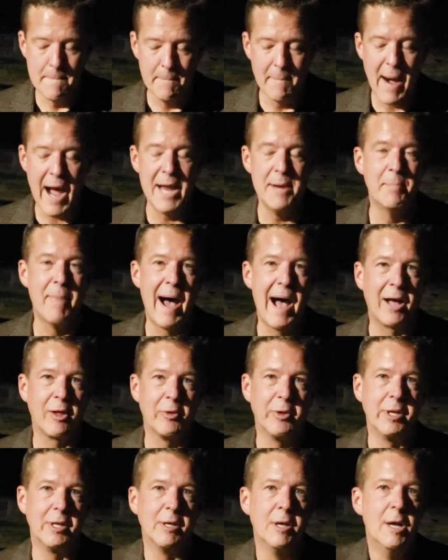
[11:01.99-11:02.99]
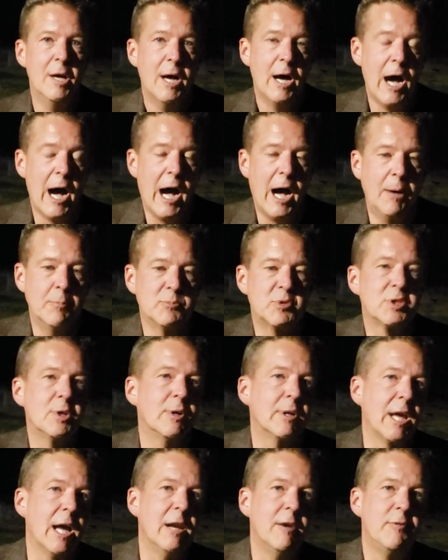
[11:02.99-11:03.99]
mind-boggling. Um, so
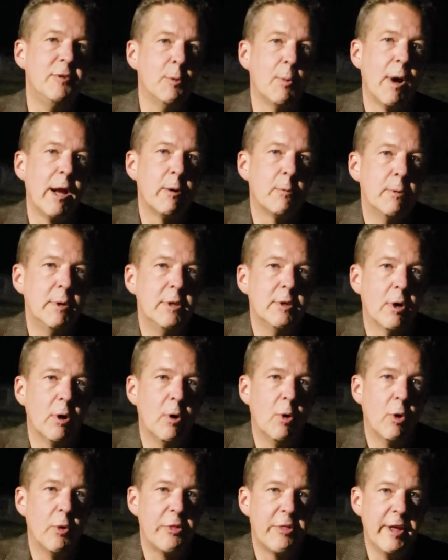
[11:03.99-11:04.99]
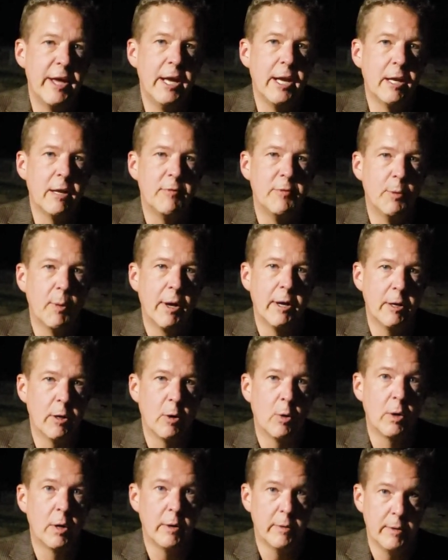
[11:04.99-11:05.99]
again, if you want to read the whole thing, if you want to
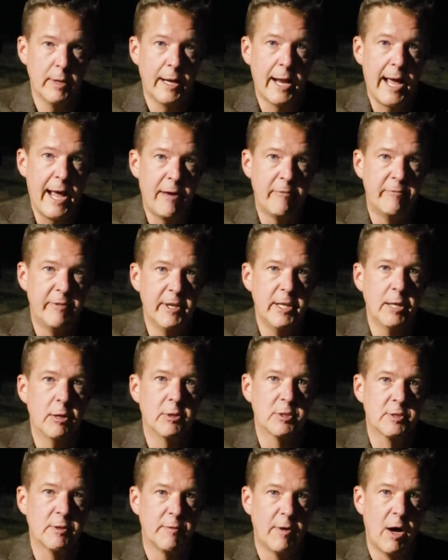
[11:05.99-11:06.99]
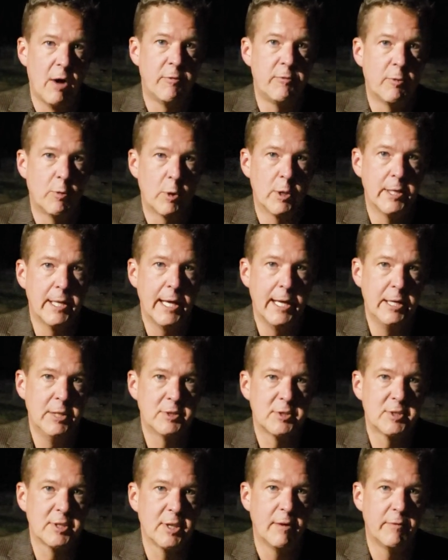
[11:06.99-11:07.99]
and I have videos of all four
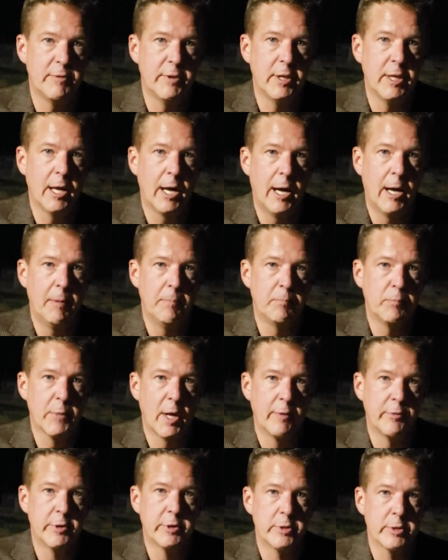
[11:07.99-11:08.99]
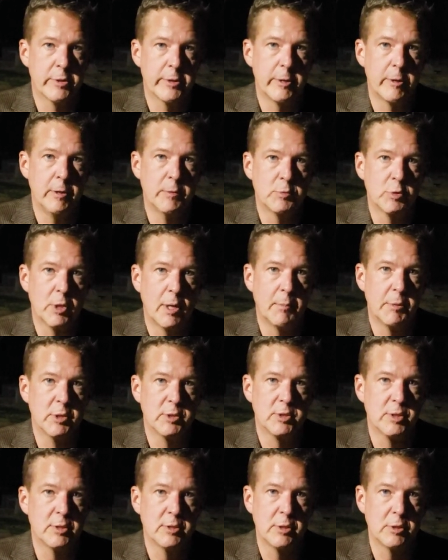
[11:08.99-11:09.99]
days of the um, of the delirium
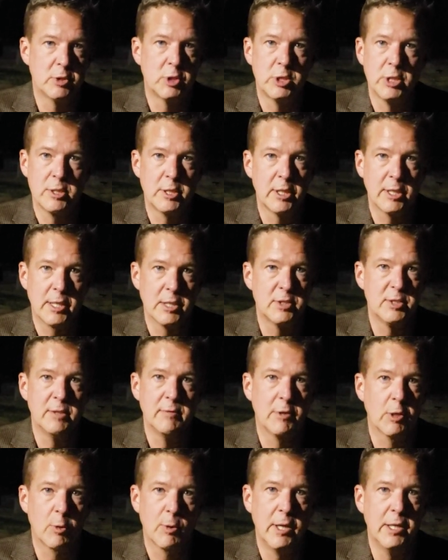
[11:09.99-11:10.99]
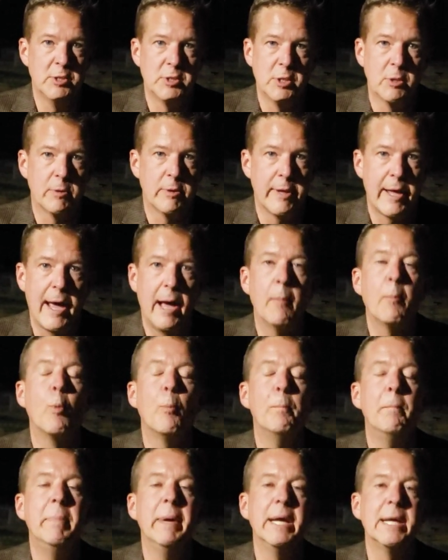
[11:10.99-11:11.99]
journals. There's shit that gets even crazier than
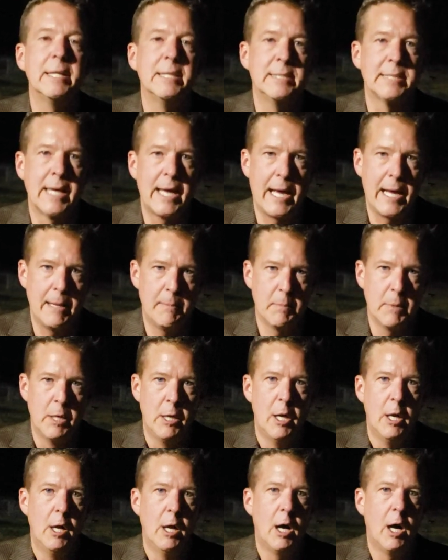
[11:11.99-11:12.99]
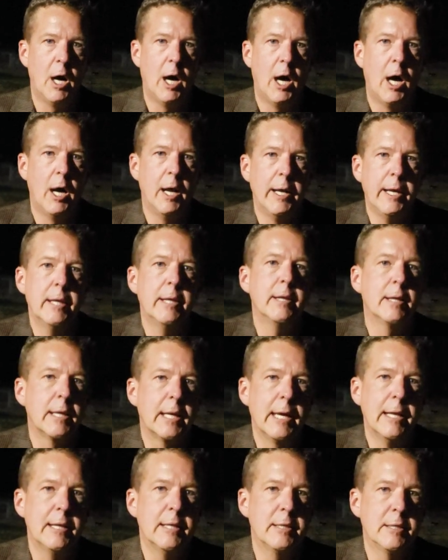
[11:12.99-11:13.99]
that, big time. Uh, and
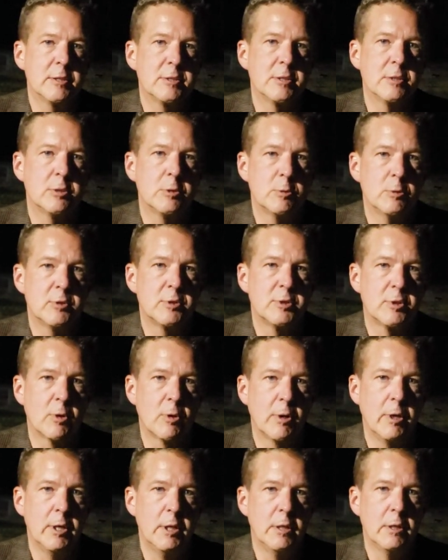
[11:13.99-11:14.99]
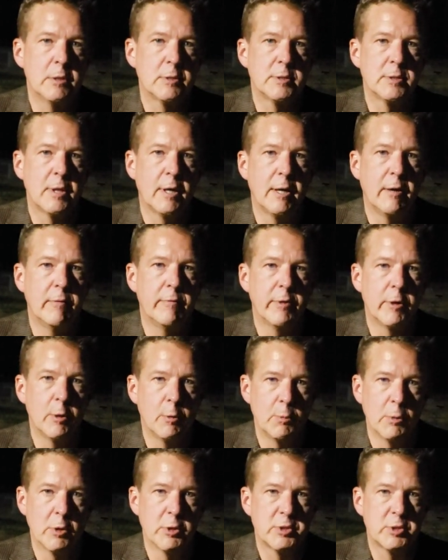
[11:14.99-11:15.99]
again, it is a true story. It's a very
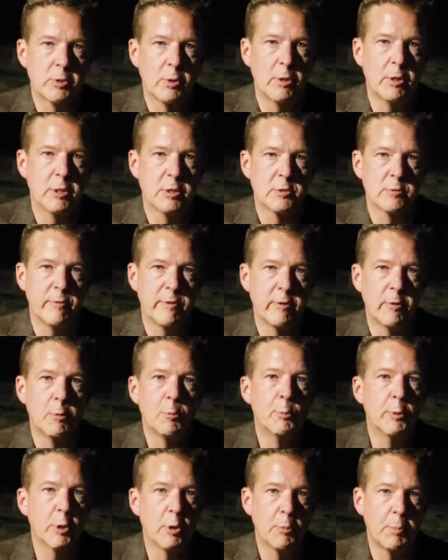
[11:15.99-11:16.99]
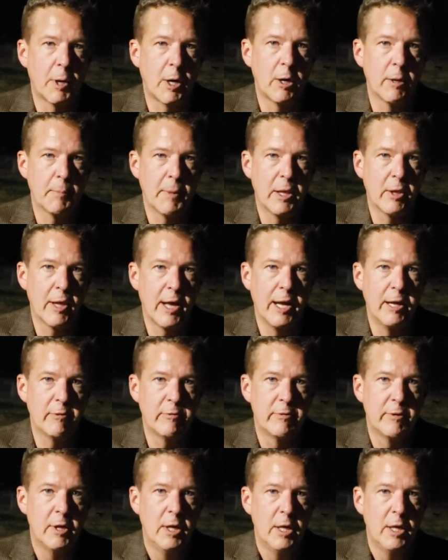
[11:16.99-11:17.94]
real story, and it's a very real part of my life,